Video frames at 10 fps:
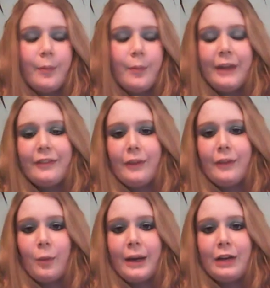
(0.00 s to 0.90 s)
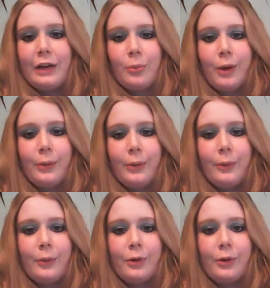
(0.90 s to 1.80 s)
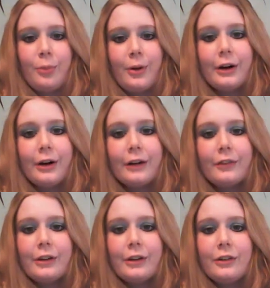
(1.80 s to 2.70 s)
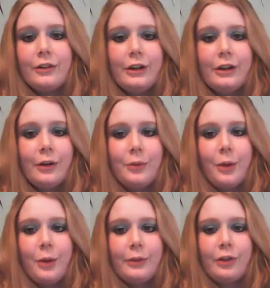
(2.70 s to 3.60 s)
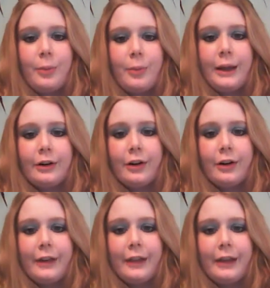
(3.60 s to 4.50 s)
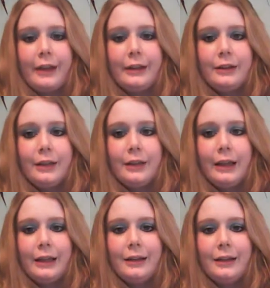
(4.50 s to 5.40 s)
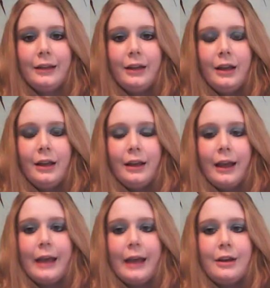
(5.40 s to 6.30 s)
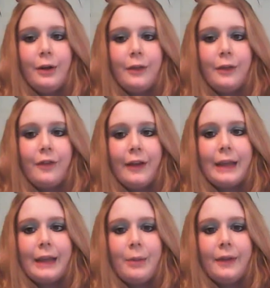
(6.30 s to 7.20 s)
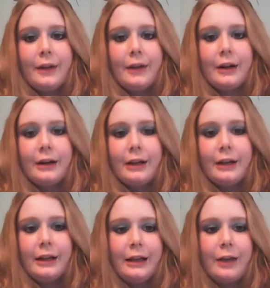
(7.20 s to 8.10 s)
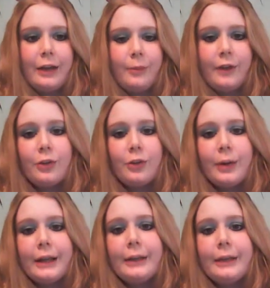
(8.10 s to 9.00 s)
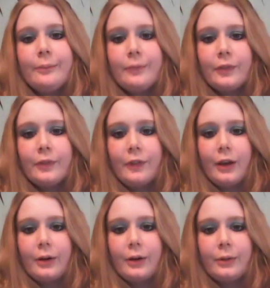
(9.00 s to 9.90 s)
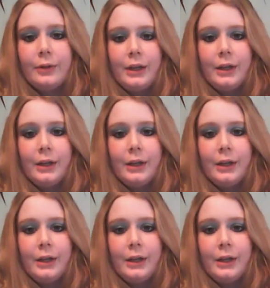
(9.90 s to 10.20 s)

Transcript: basically the waiting is probably one of the worst parts, because you don't know what to expect or anything. And at noon they finally came in there and asked me if I was ready. So